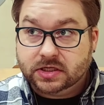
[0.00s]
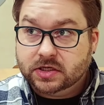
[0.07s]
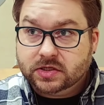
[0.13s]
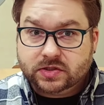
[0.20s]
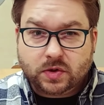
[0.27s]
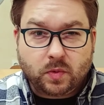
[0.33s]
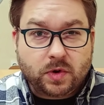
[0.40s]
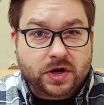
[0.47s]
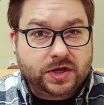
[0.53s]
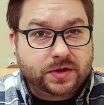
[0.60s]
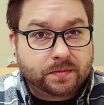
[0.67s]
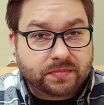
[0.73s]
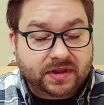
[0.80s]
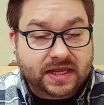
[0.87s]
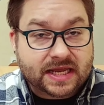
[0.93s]
So, what are
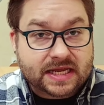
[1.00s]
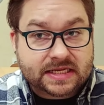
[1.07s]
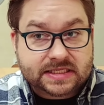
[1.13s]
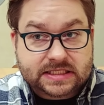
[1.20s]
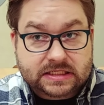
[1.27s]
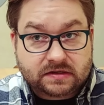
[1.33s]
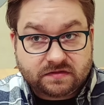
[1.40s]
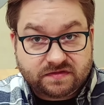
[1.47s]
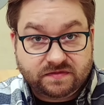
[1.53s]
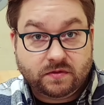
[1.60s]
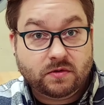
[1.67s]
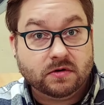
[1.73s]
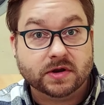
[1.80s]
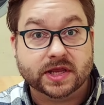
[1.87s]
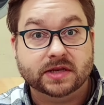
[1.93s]
your plans
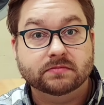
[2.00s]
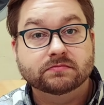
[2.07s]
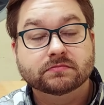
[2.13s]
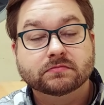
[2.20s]
for it?